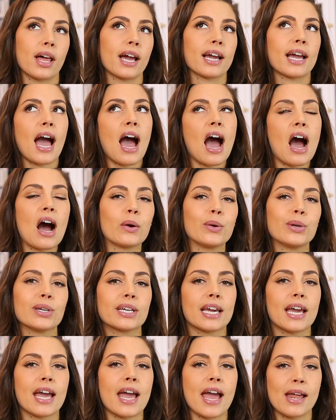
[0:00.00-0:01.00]
like how you
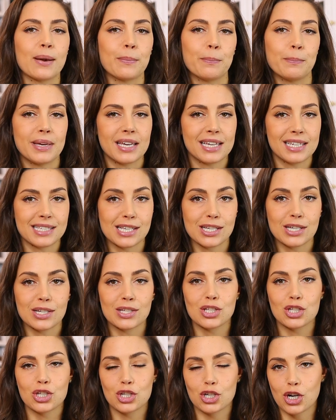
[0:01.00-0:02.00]
can mix a
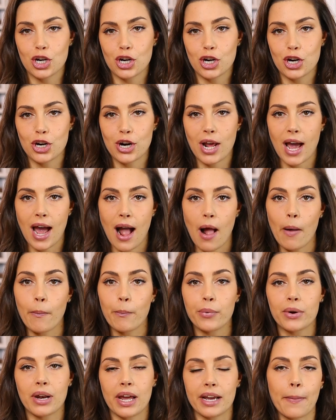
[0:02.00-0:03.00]
skirt up,
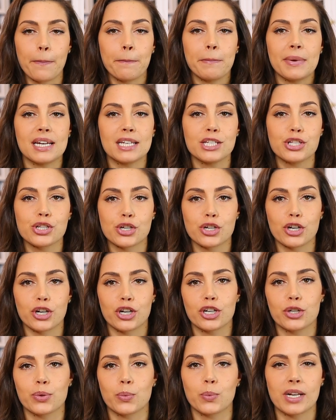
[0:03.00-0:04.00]
like a mini
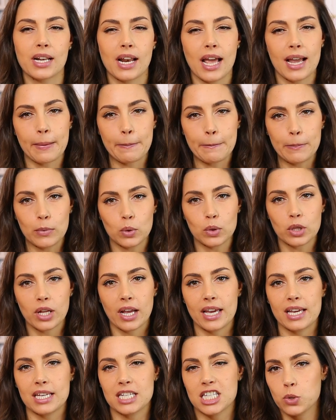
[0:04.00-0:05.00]
skirt, with like
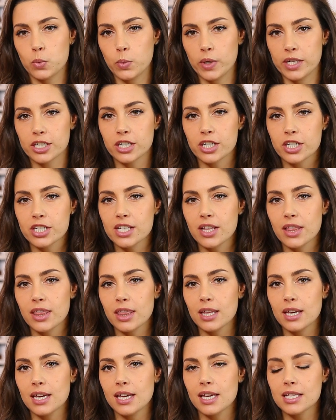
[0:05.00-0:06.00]
bulky sweaters and
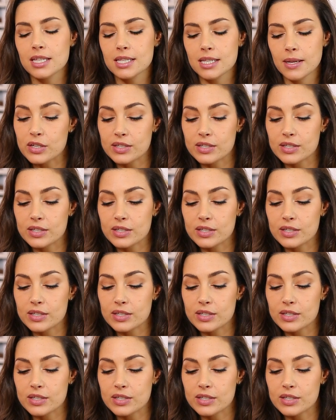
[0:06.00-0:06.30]
things.